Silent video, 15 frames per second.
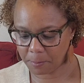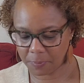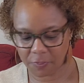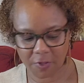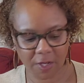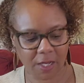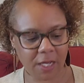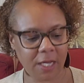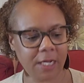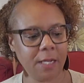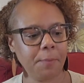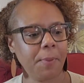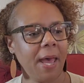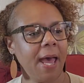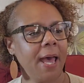the
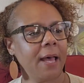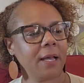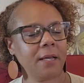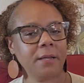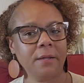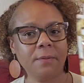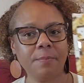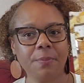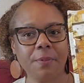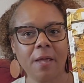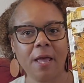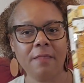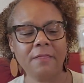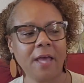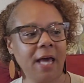Honey Pack,
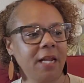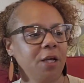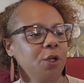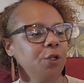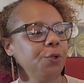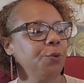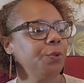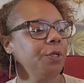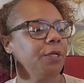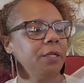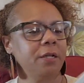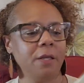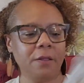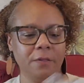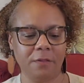and that
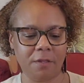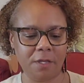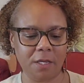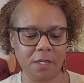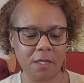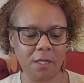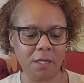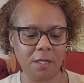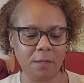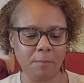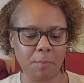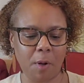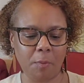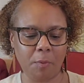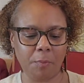included the
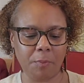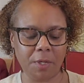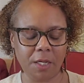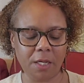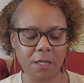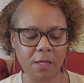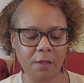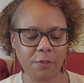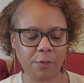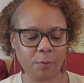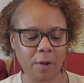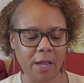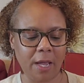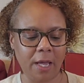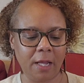Bumblebee
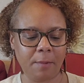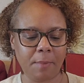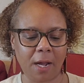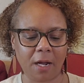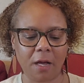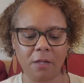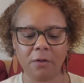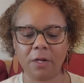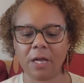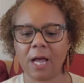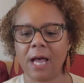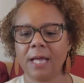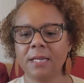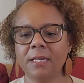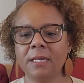thread by Color and
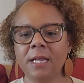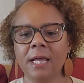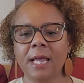Cotton